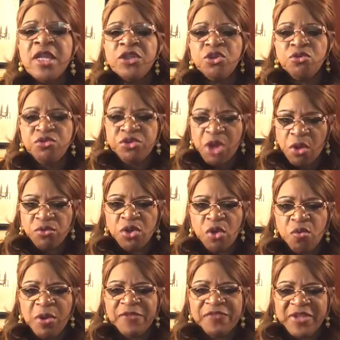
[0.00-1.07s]
You don't know
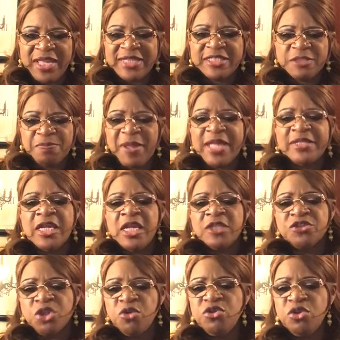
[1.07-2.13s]
what they expect.
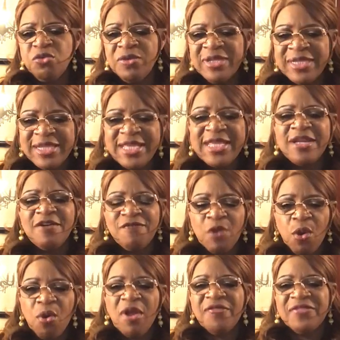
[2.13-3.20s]
So you live
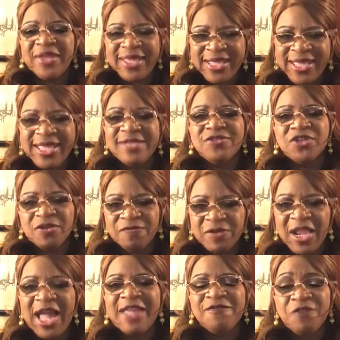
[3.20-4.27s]
on the edge of
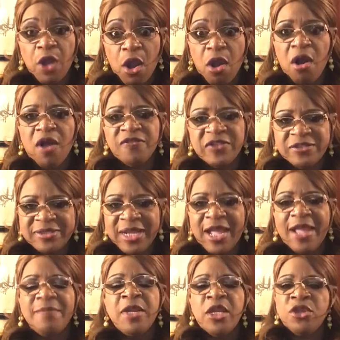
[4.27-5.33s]
life all the
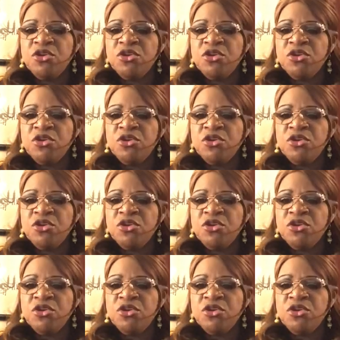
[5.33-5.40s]
time.